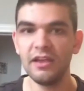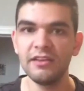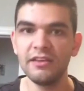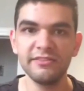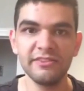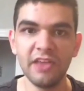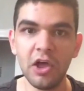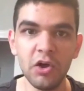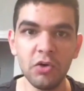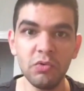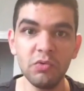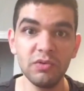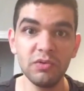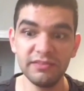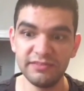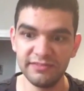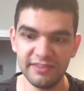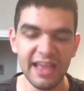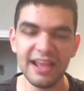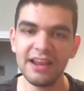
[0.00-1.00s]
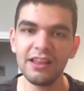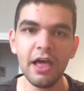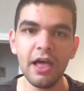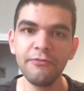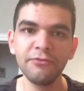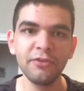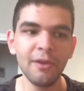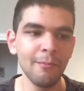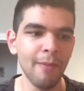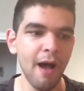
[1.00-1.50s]
So they
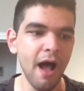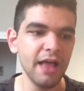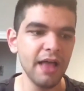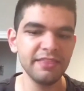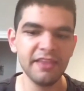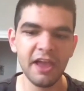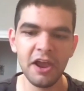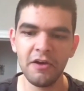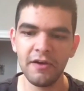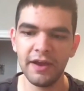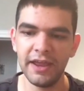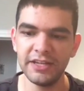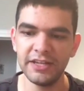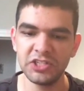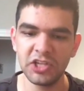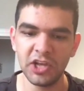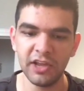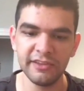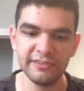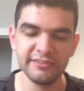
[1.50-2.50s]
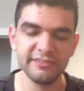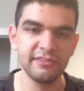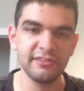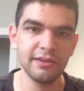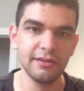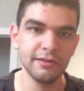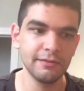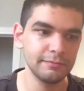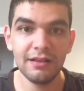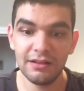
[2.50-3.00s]
left him on there and
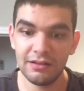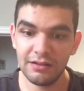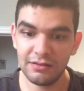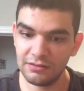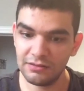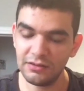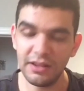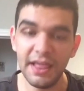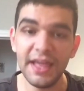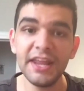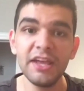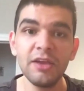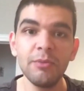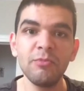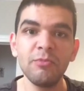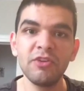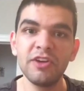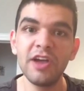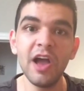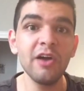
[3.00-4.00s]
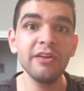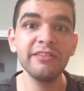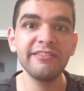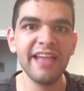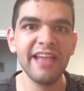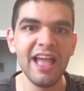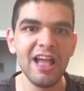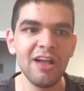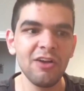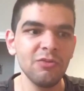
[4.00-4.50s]
just let him go to
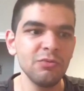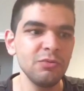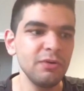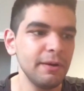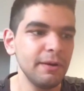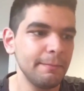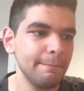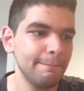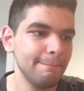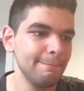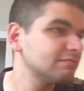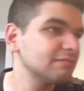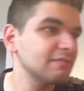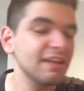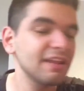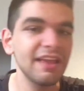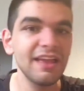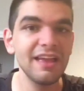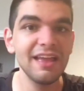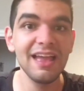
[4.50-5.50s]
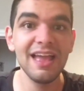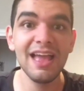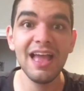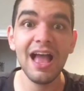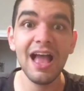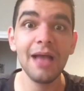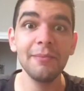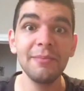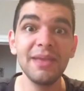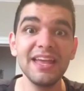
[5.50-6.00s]
town.
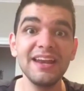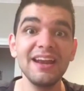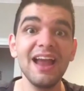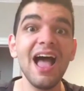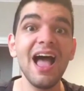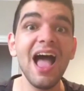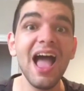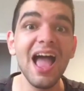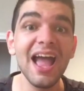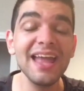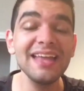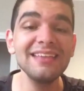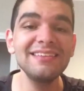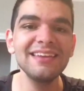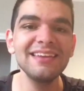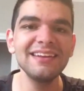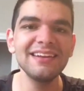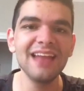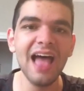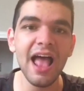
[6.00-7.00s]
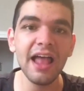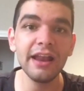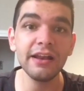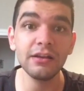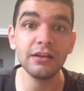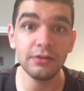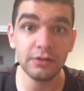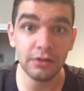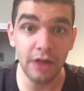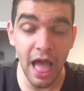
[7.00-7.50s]
I mean, I did not
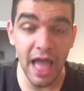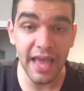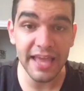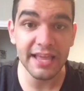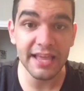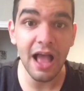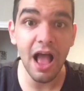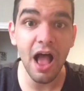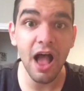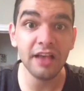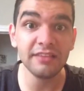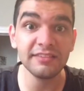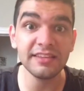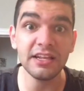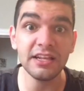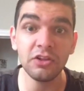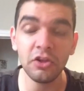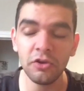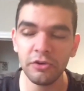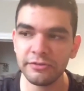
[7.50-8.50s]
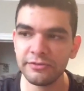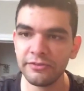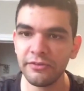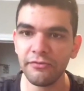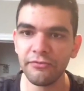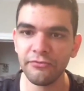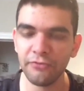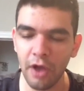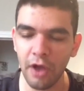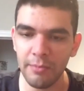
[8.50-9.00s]
like Ozzy
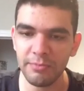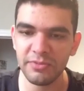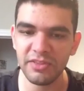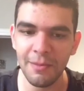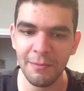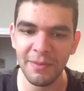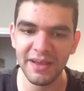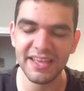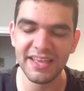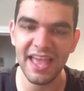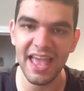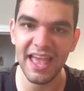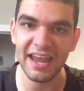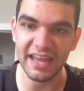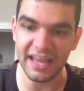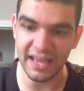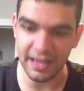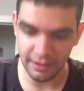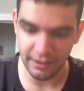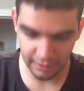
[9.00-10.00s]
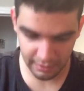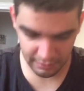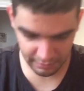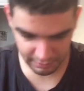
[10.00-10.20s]
Lust from the beginning.